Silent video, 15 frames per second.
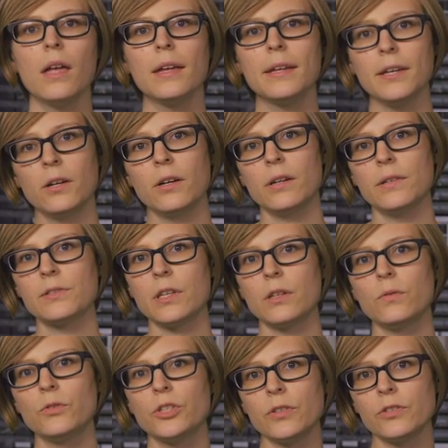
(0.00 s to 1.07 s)
Here, instead
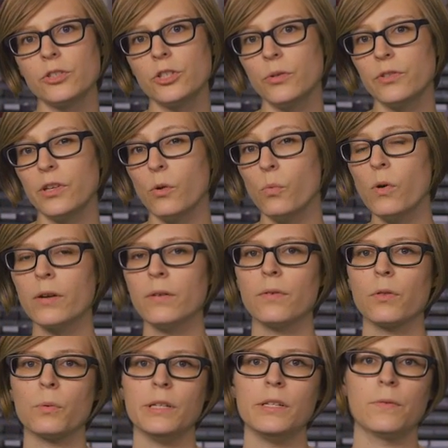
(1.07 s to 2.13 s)
of just choosing one
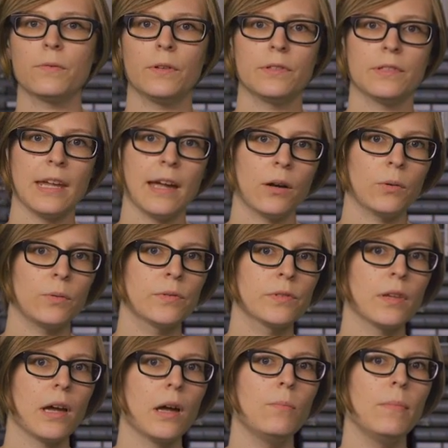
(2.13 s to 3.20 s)
of three different
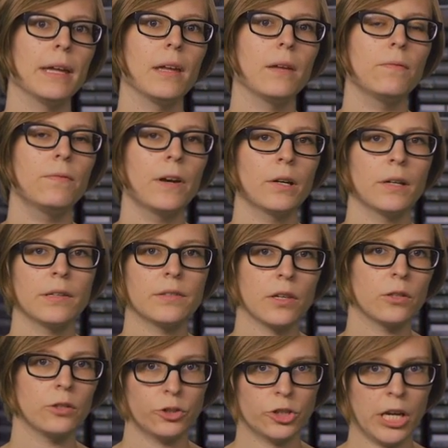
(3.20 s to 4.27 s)
sounds, I'm making very
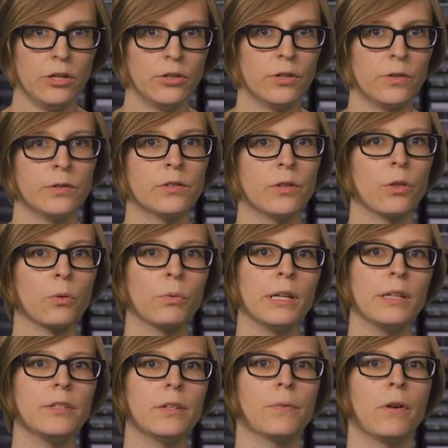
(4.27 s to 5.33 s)
subtle changes to
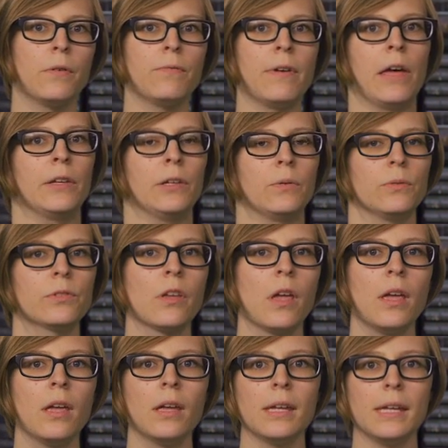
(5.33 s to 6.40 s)
three different values,
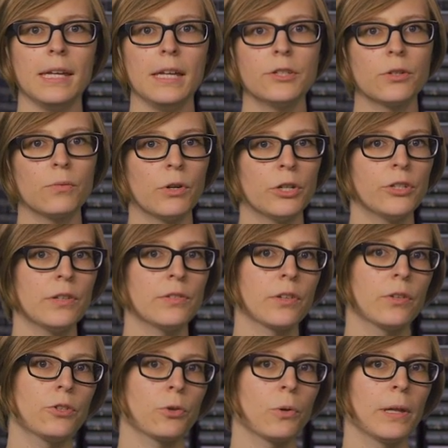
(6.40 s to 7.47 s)
each of which is
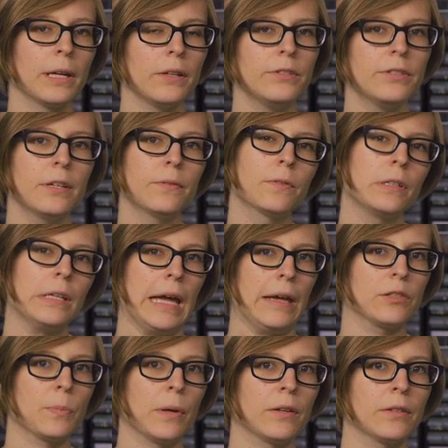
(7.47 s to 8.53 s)
controlling a different
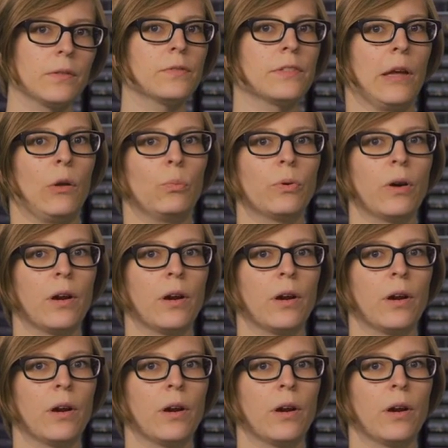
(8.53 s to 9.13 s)
aspect of sound